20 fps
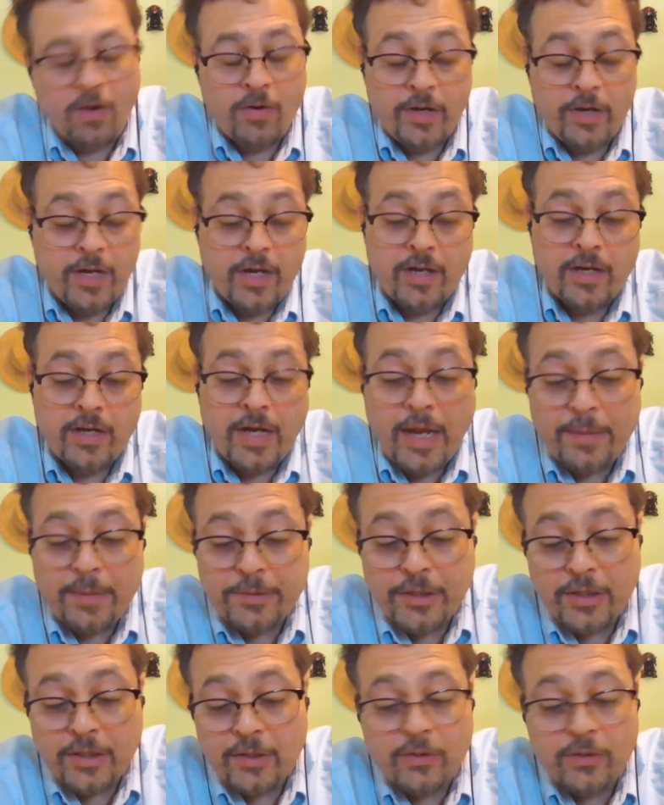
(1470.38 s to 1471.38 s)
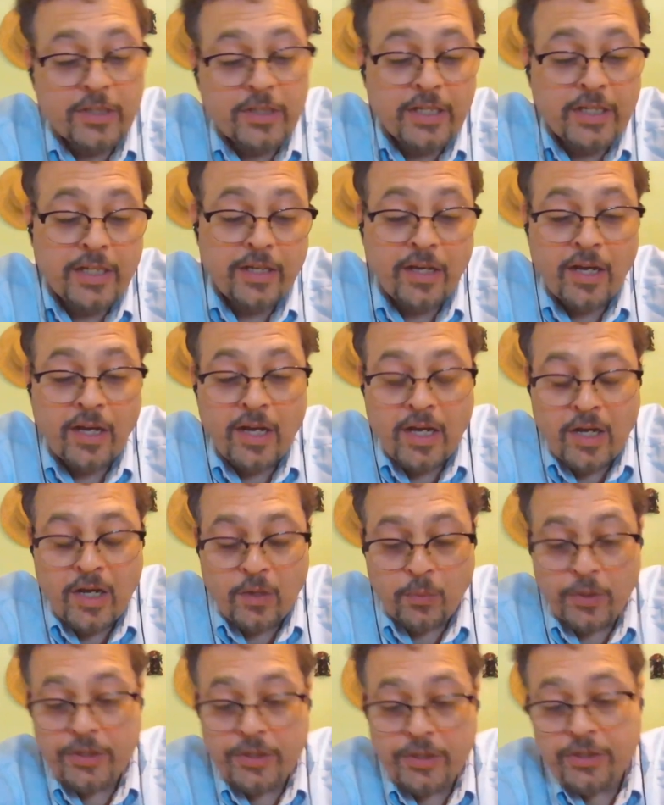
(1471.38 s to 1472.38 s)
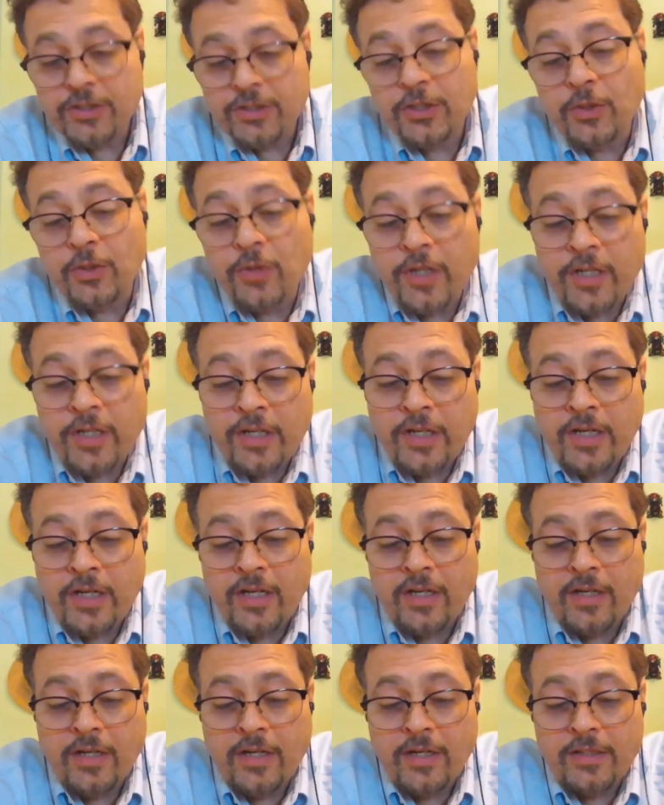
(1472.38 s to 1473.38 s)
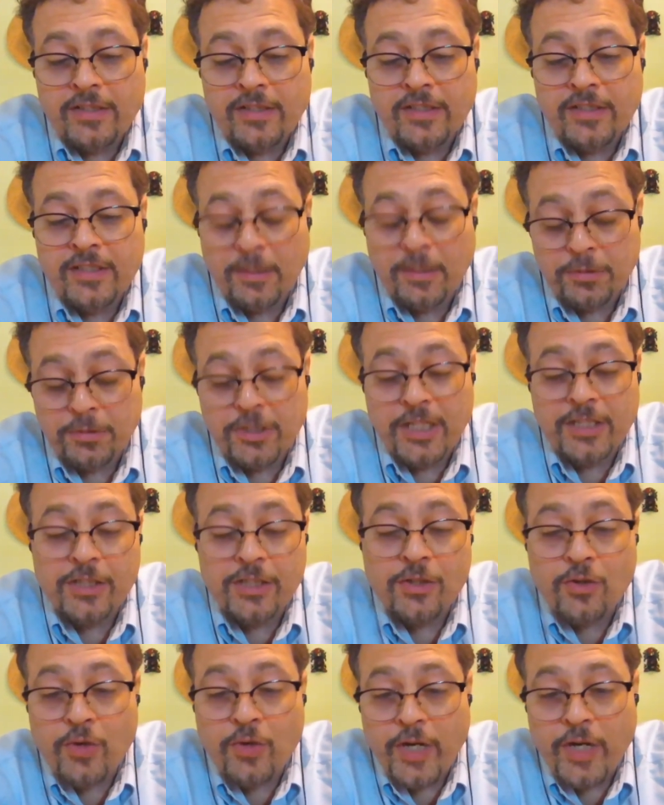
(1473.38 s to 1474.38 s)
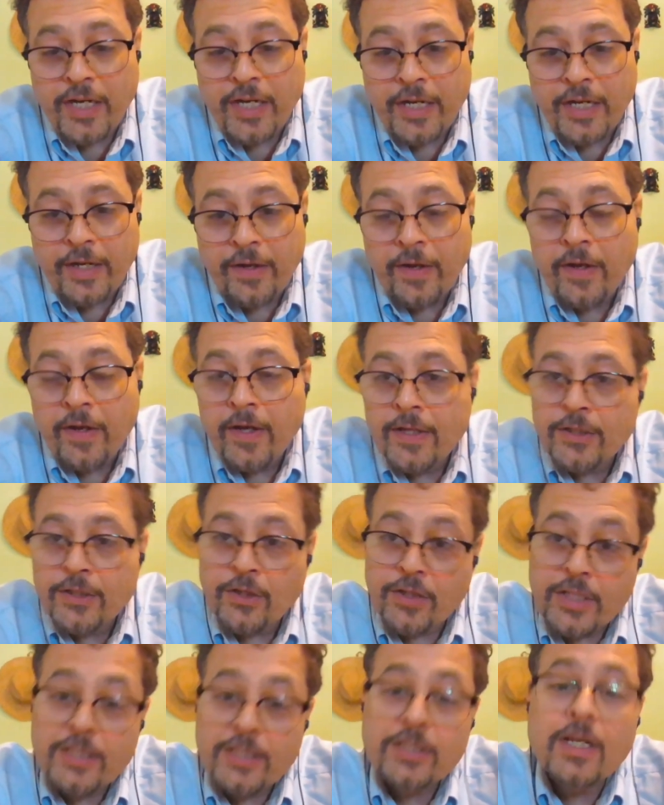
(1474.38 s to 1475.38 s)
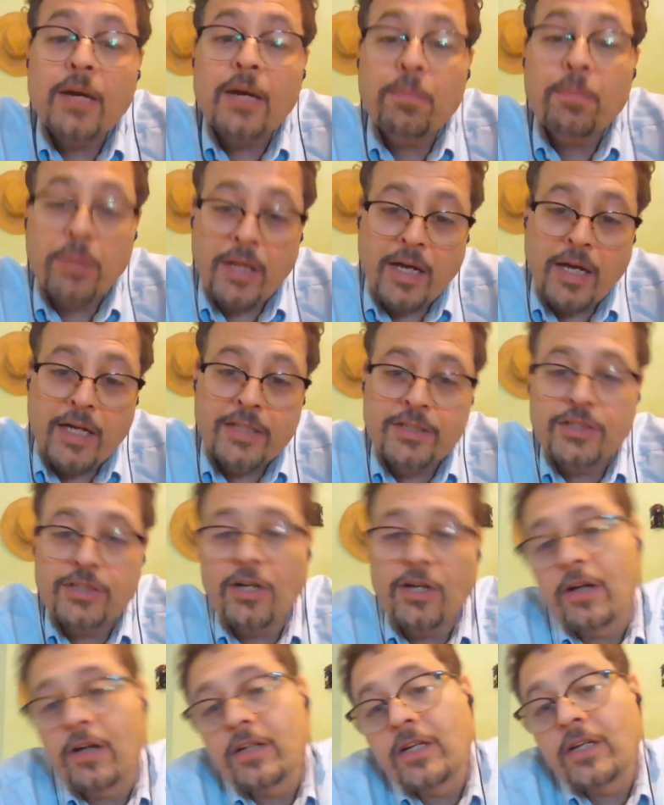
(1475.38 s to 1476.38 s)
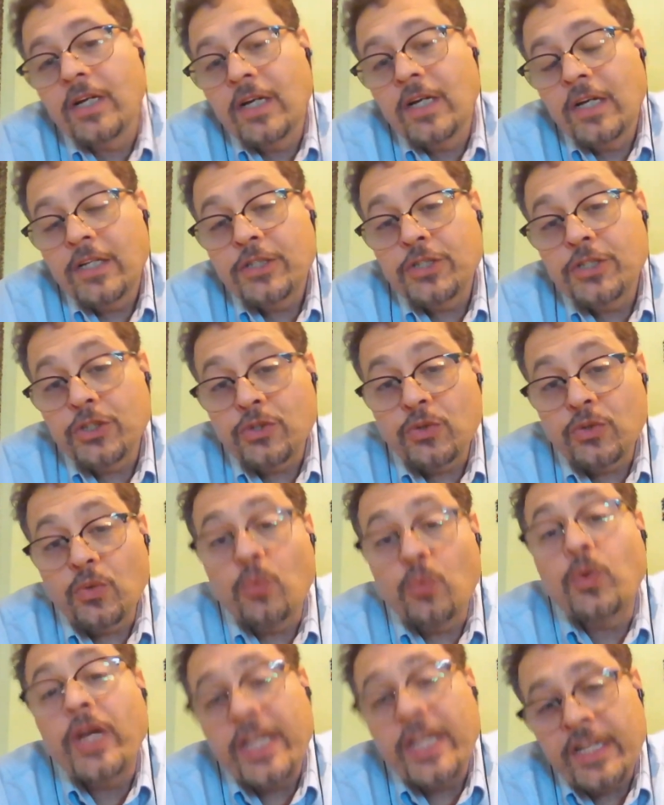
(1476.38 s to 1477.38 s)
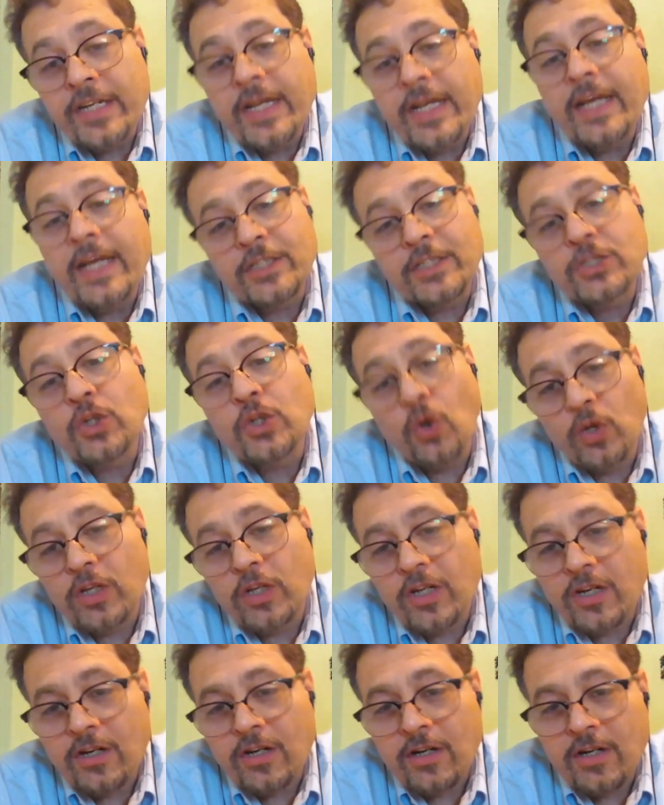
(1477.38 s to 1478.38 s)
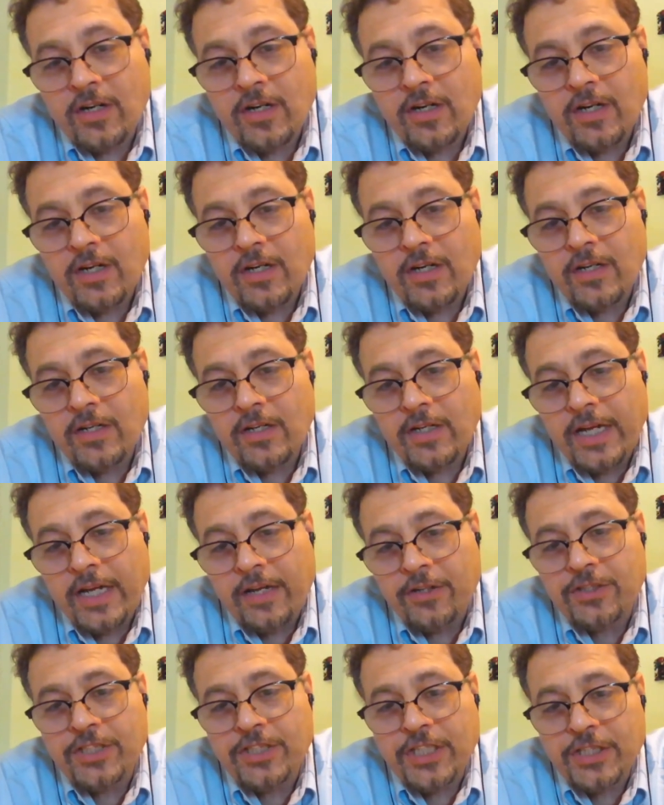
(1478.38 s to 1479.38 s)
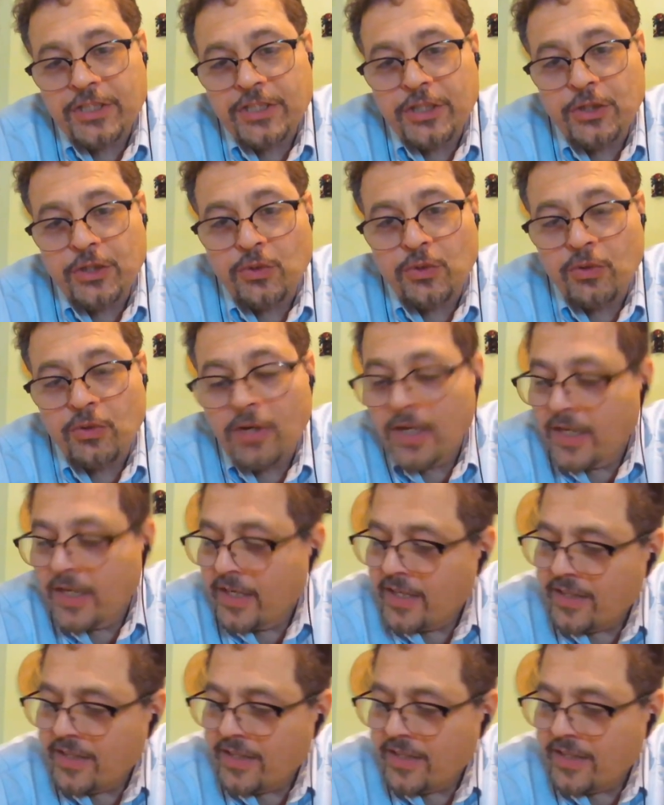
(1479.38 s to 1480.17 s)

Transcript: Oh yeah, absolutely. When you're doing substation training, so this applies, John, to wind and solar energy too.